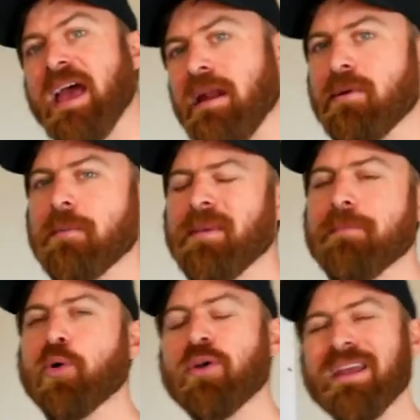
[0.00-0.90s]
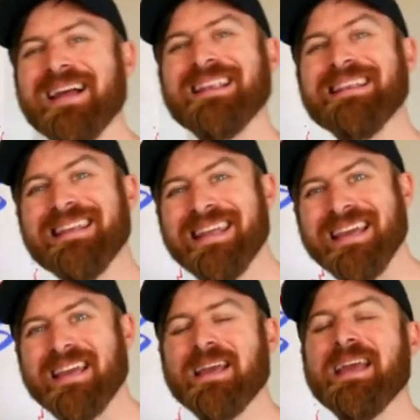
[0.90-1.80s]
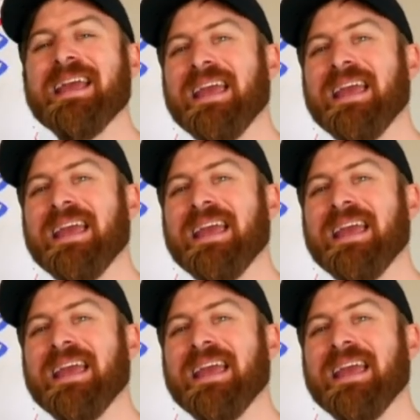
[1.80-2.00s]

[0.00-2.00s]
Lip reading: And I'm going to be putting a link